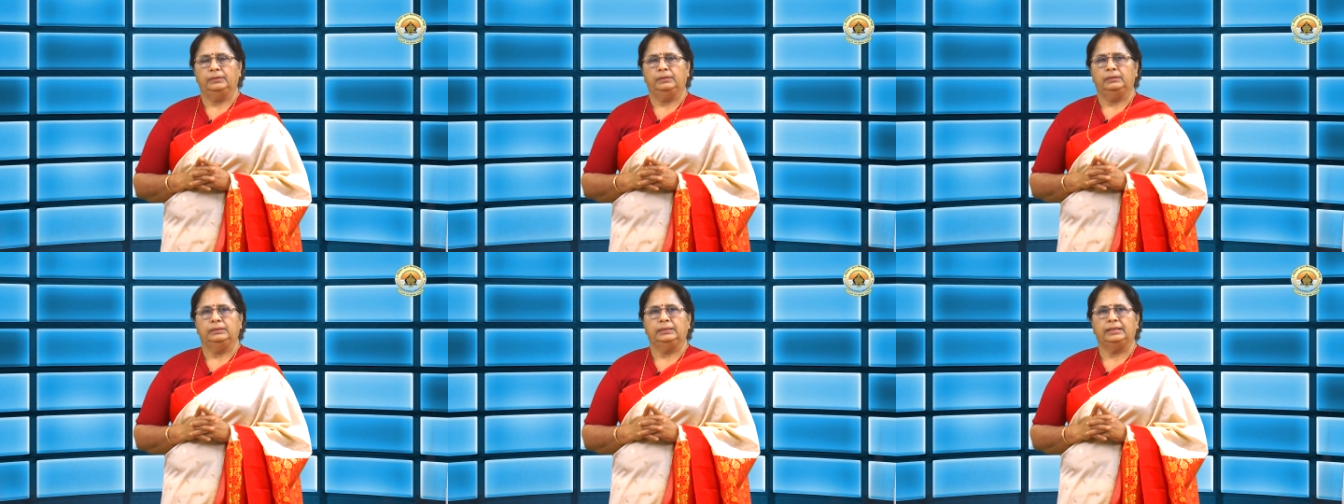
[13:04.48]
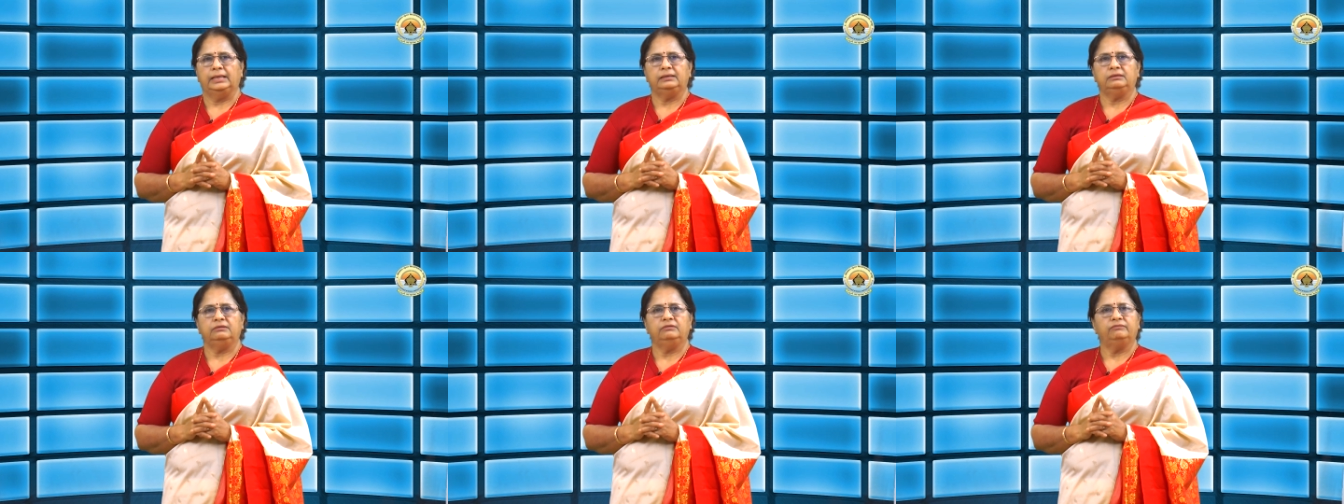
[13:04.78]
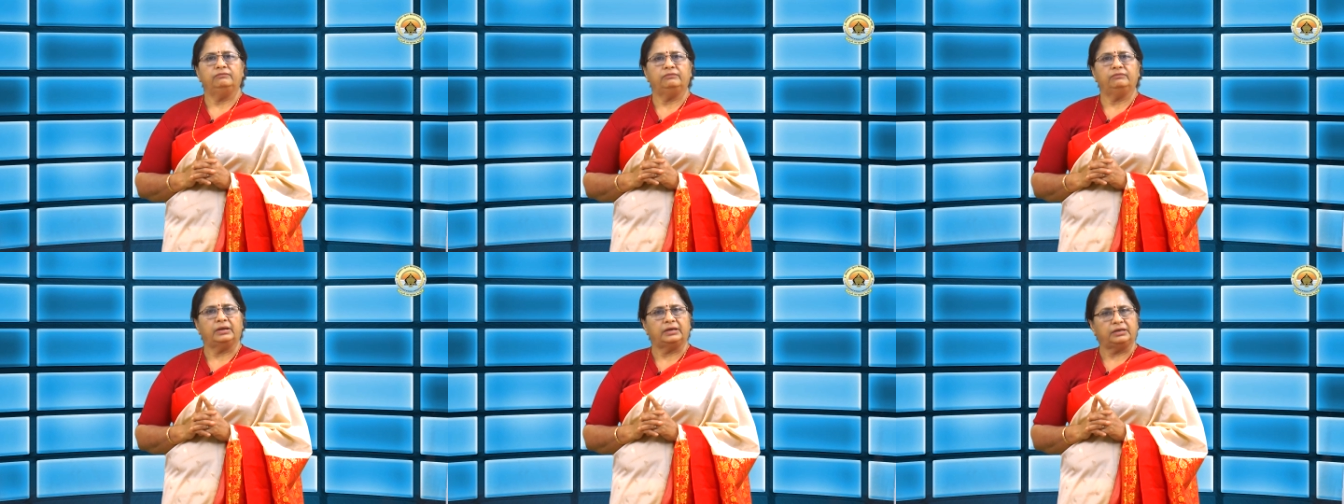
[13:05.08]

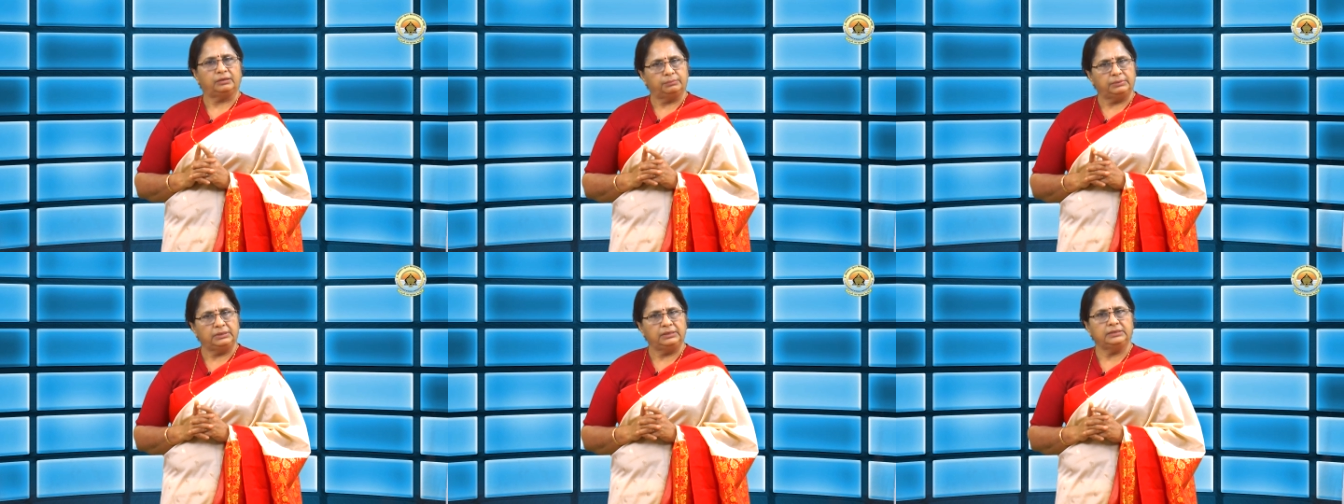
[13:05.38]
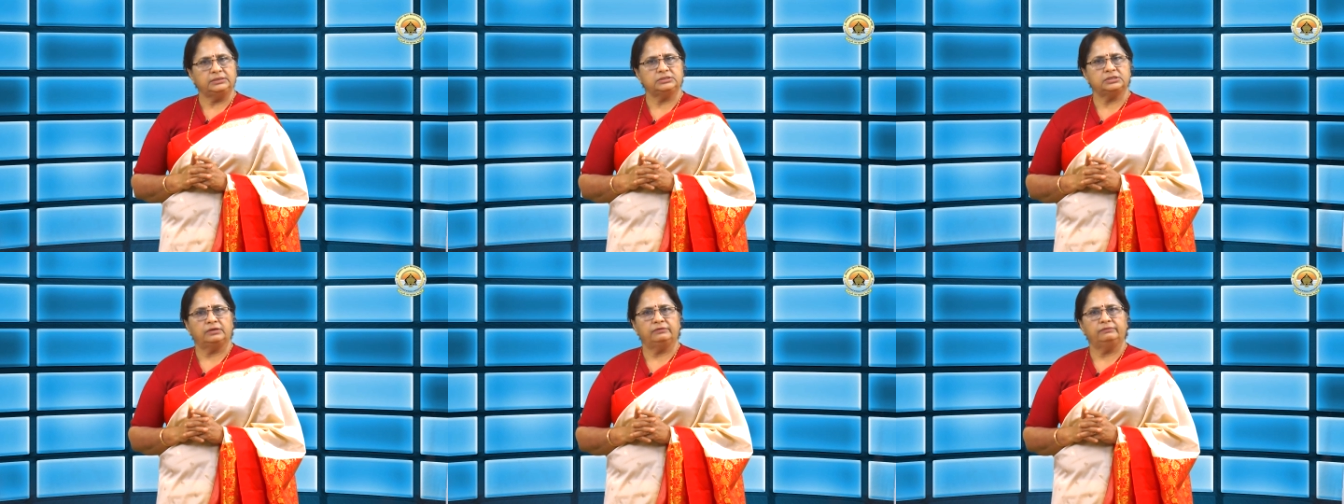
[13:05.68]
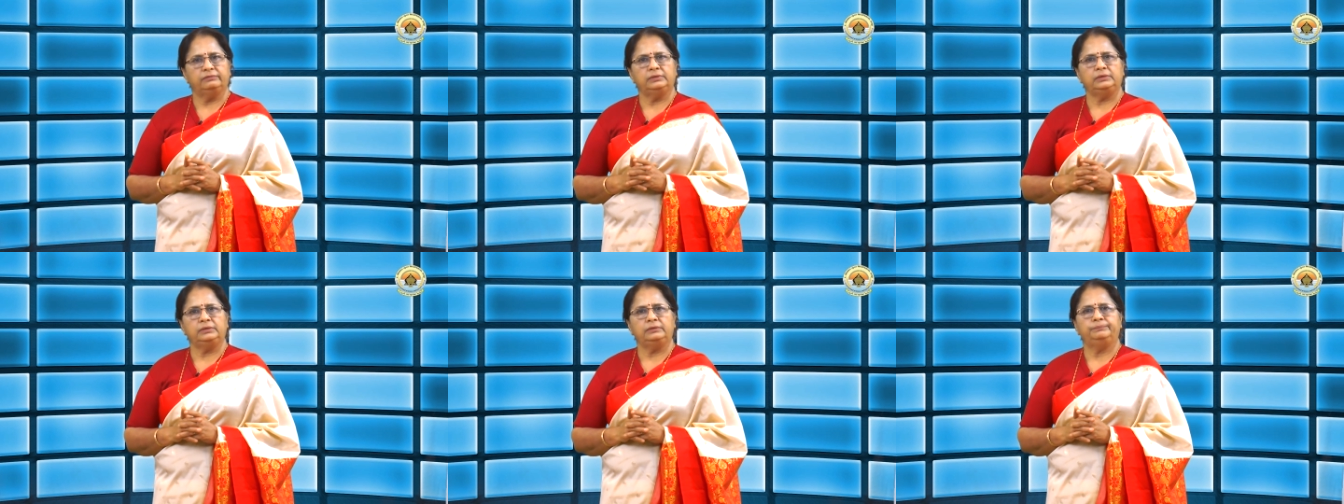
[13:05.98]
Then variable
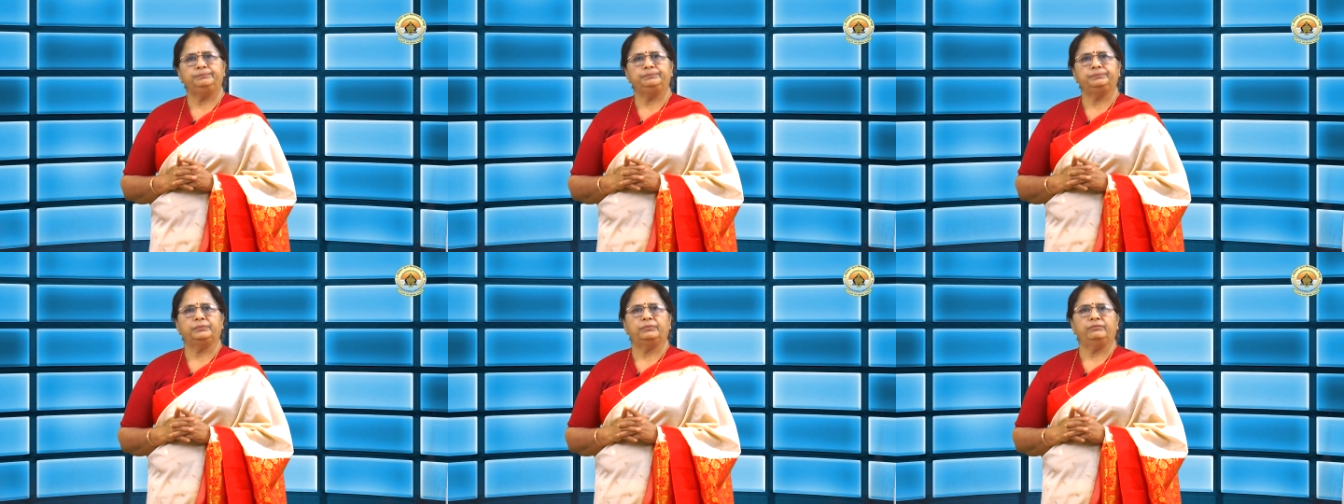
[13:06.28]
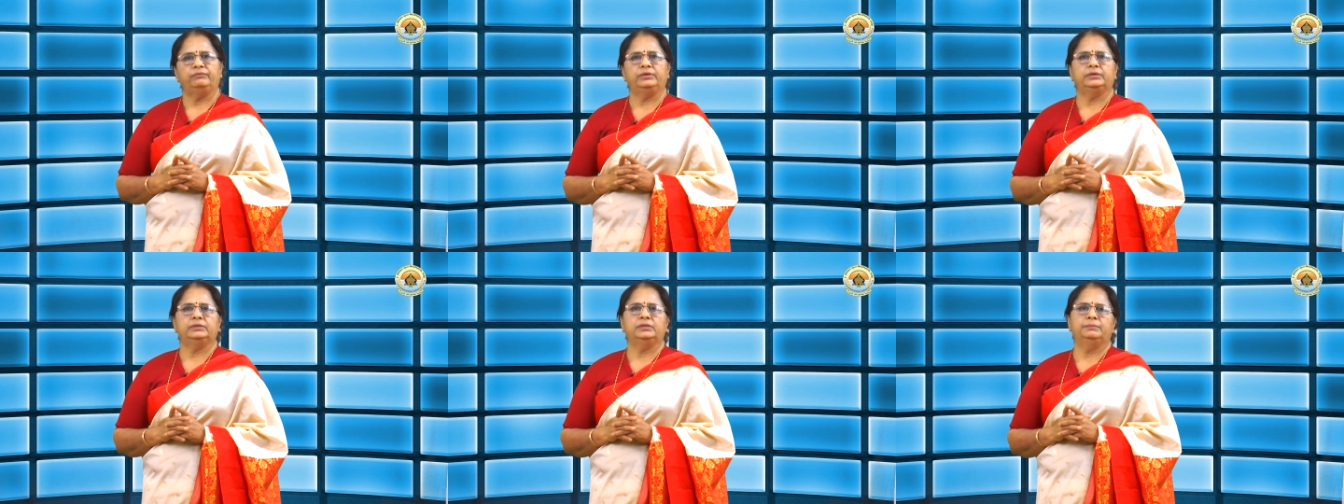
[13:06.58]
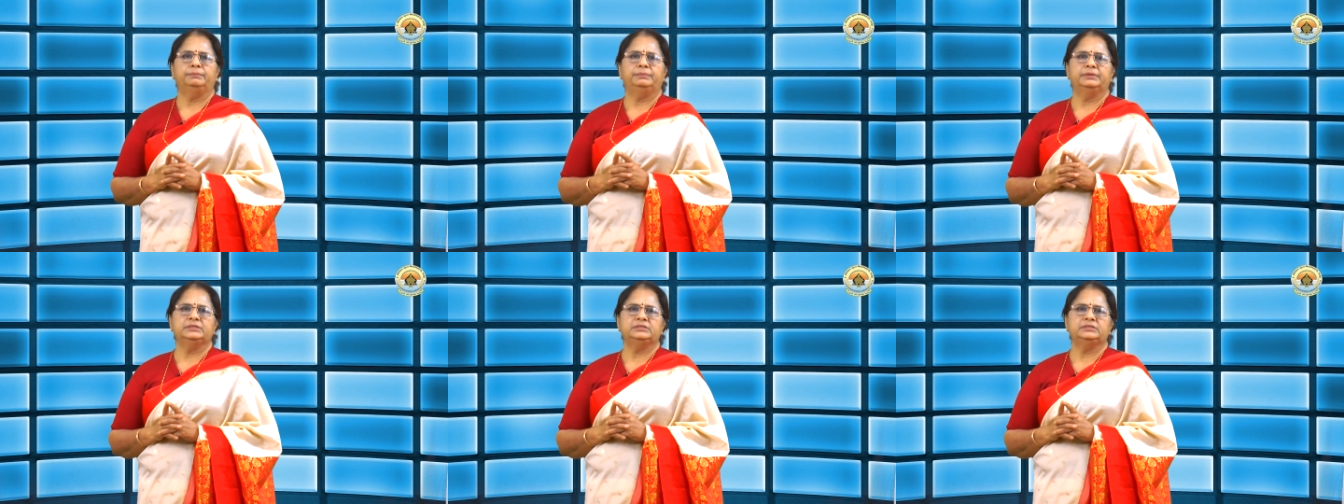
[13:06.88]
interval, where
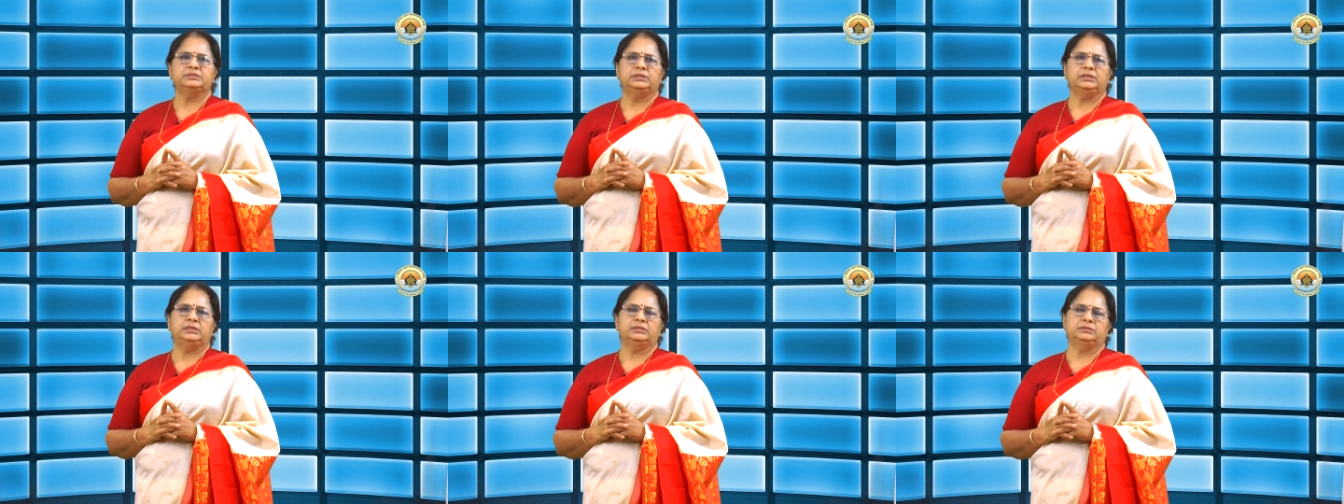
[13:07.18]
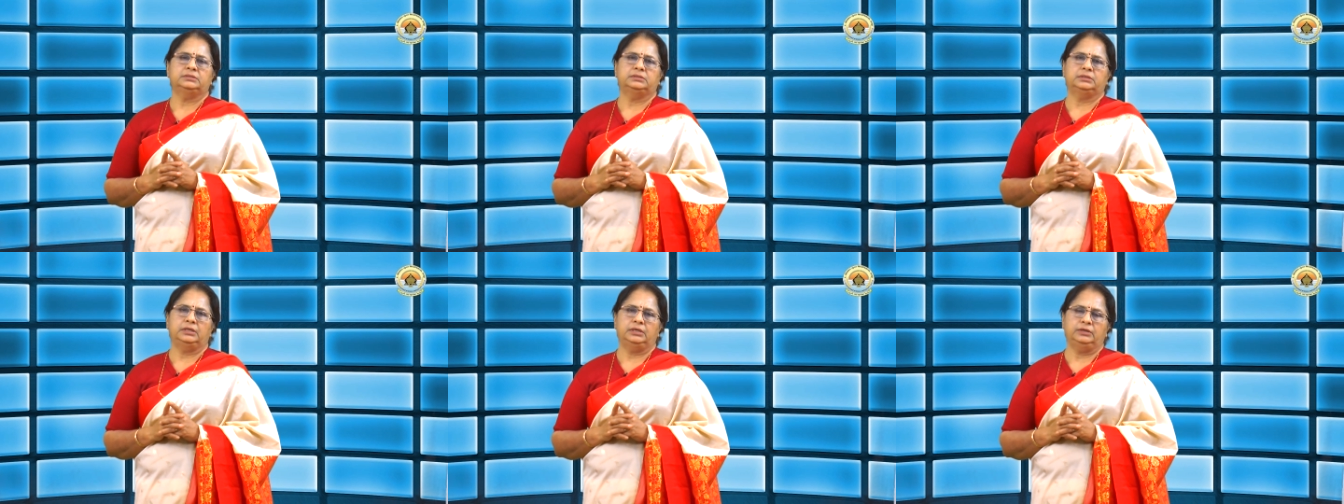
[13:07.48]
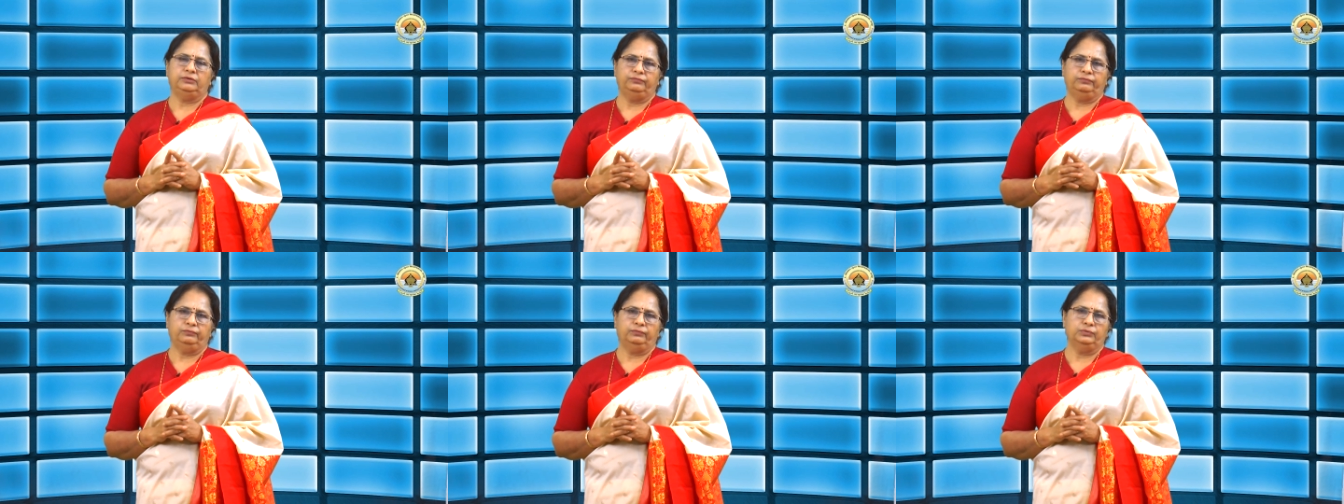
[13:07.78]
the person is
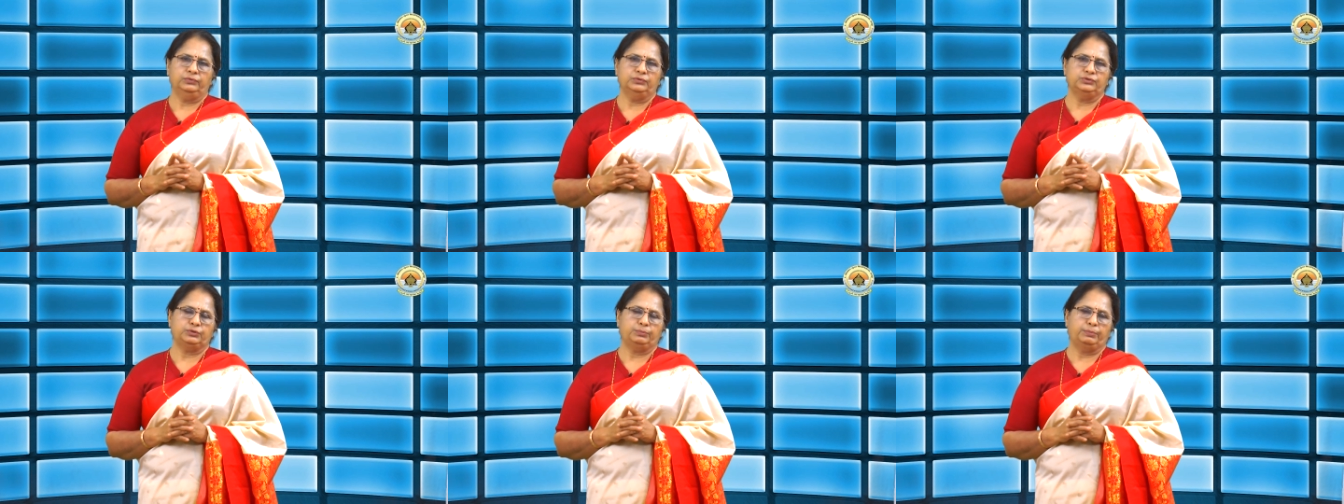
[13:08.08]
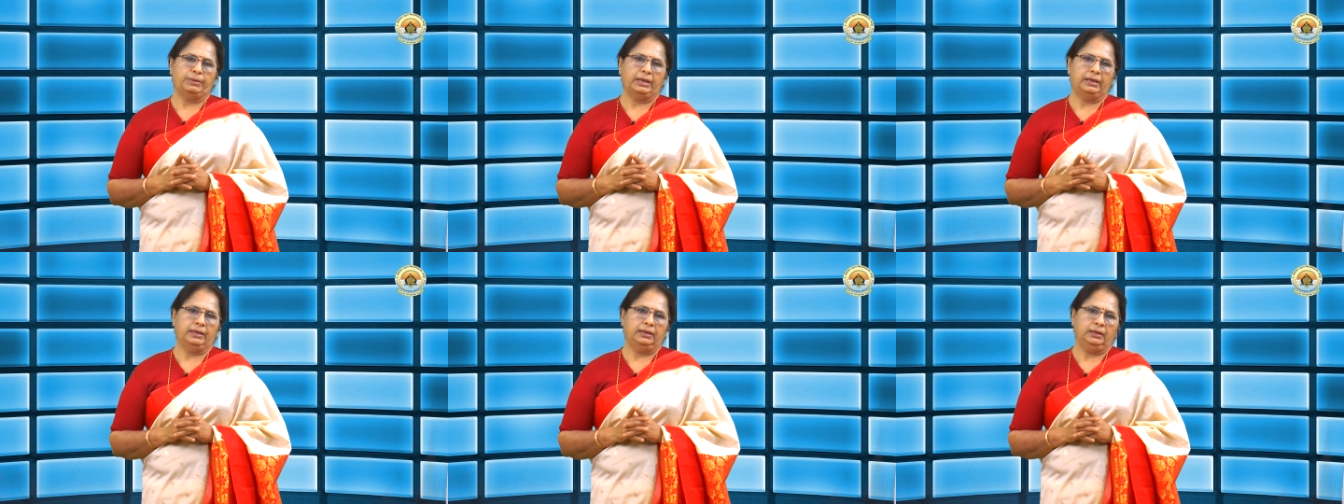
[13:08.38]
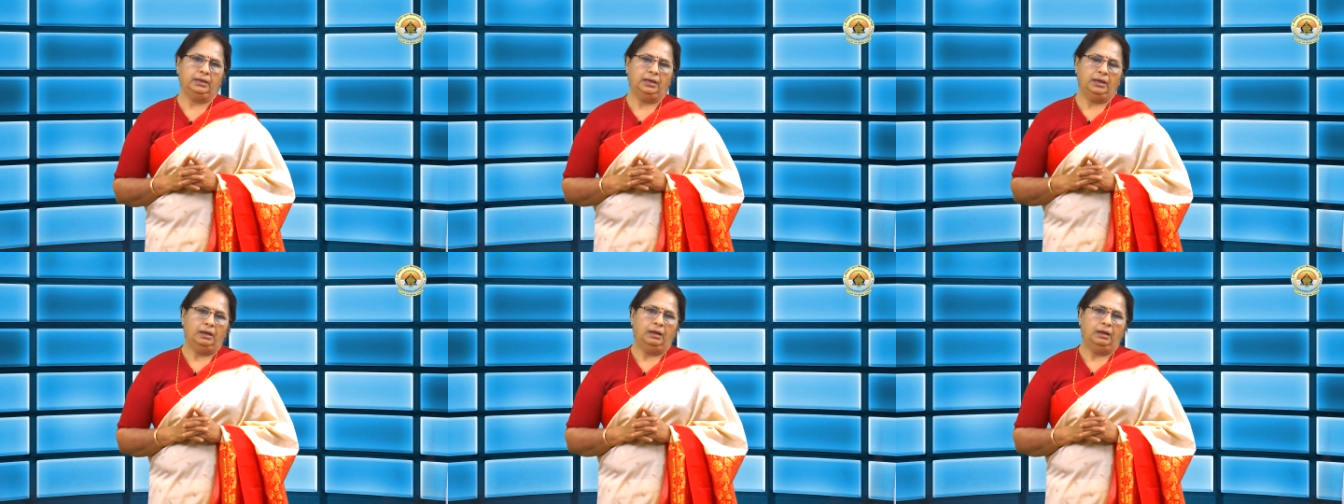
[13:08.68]
reinforced by